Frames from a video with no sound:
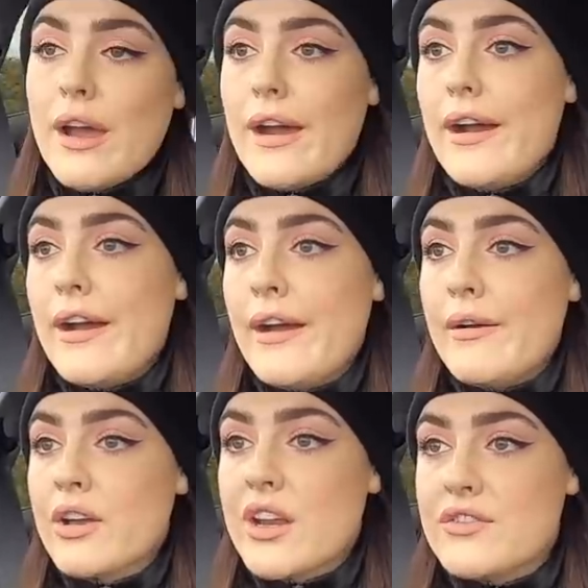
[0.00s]

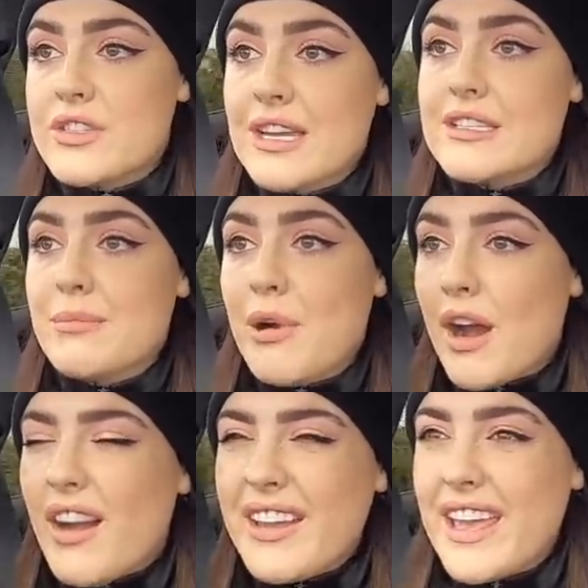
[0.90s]
I kind of just had to
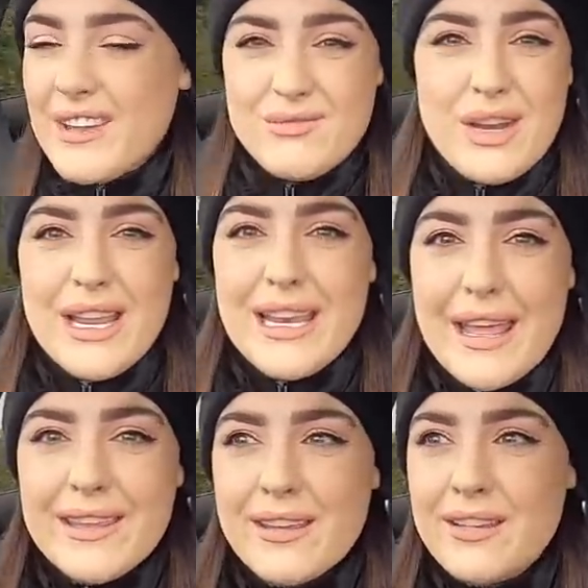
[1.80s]
park it,
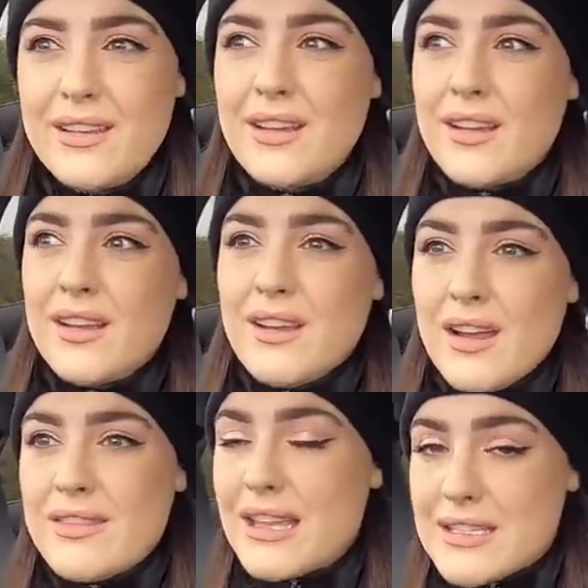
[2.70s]
really.
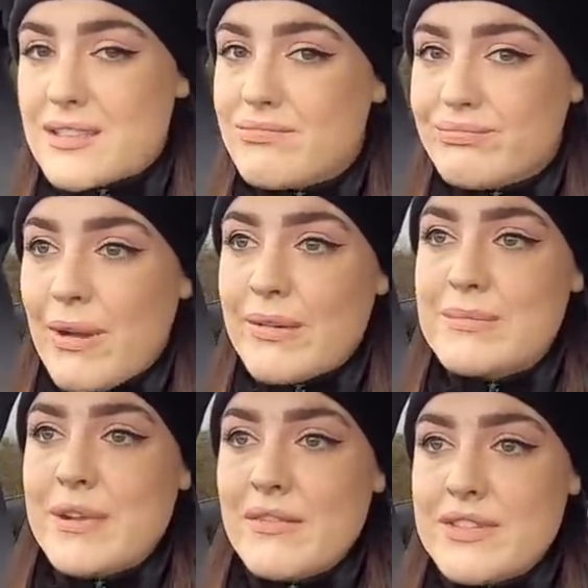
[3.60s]
And that's where
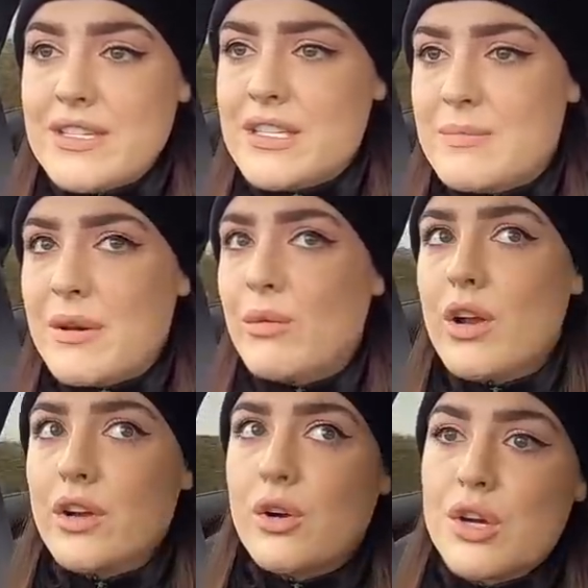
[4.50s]
it's been ever since. It's been a
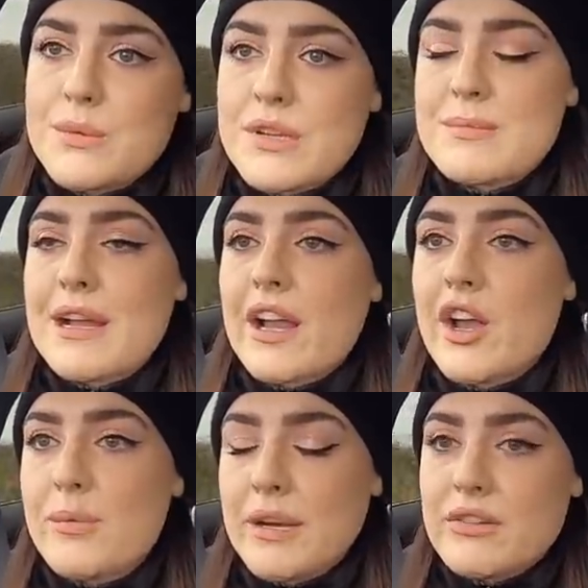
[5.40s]
workhorse when I was back at
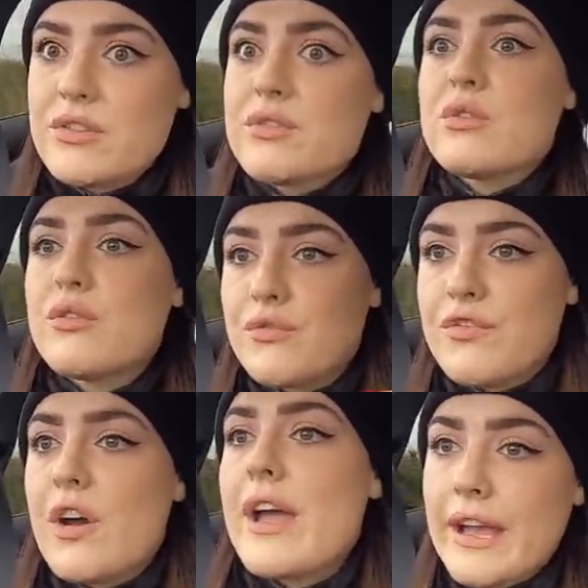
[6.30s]
home, and I was just sort
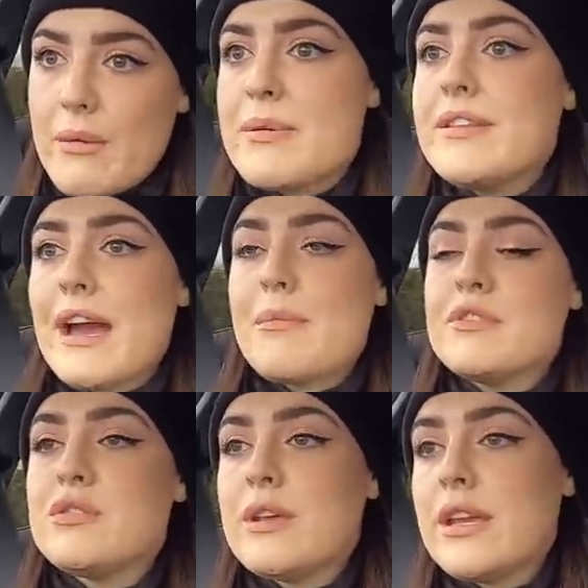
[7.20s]
of flying up and
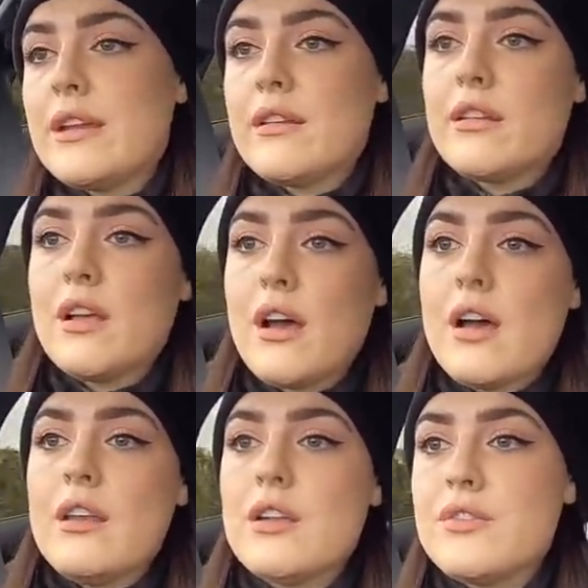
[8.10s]
down between
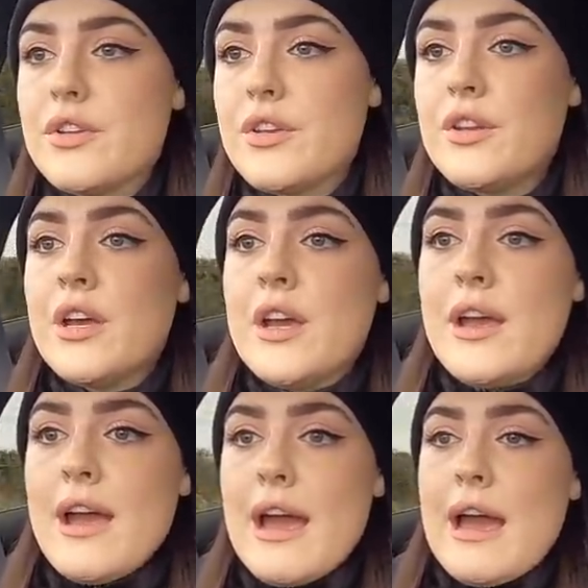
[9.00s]

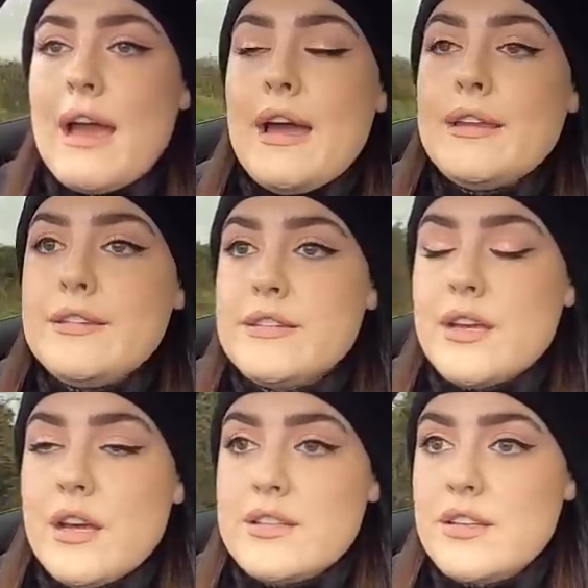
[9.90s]
London and
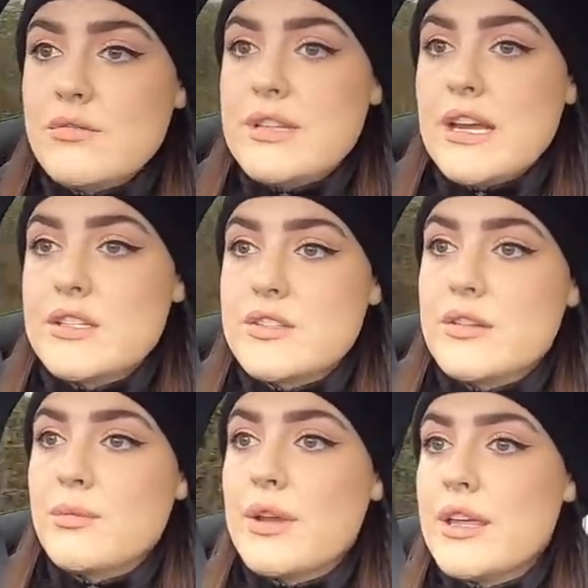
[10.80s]
Saltash
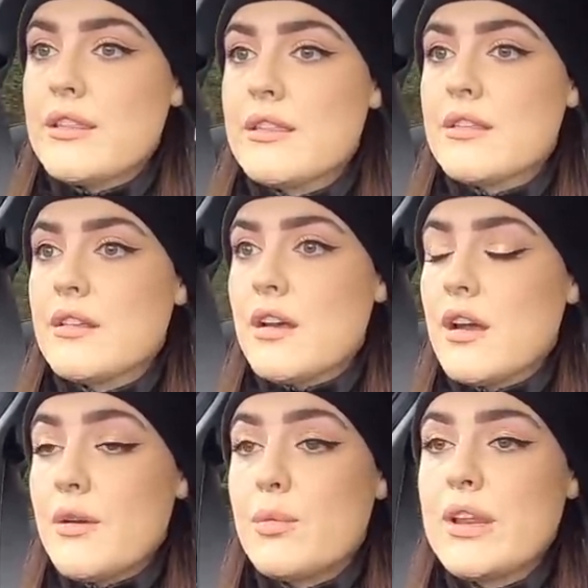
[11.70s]
with
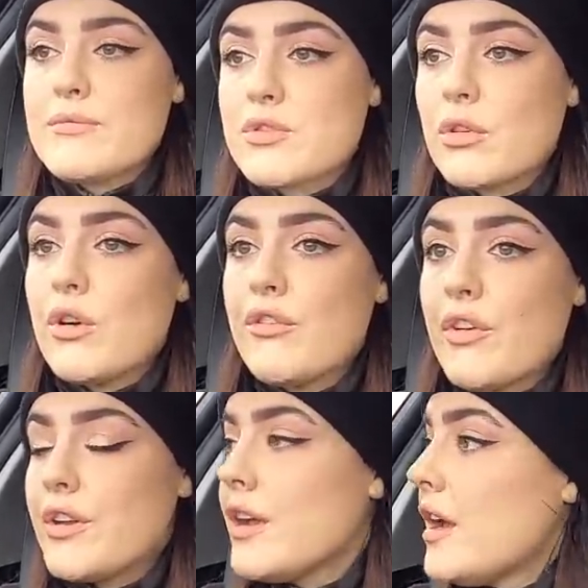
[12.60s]
Williams
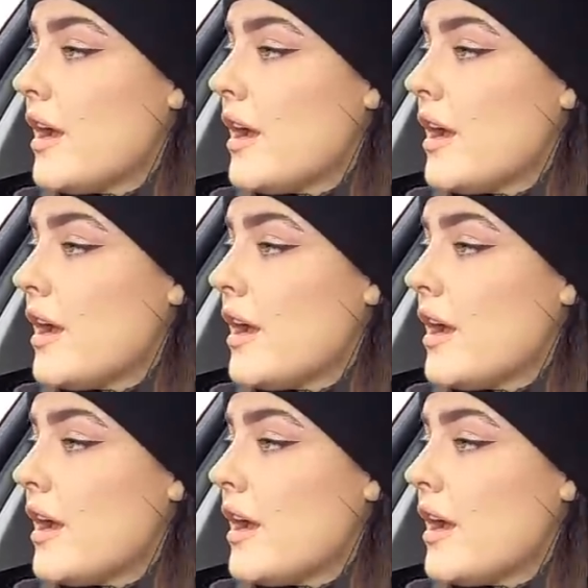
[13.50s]
Crawford.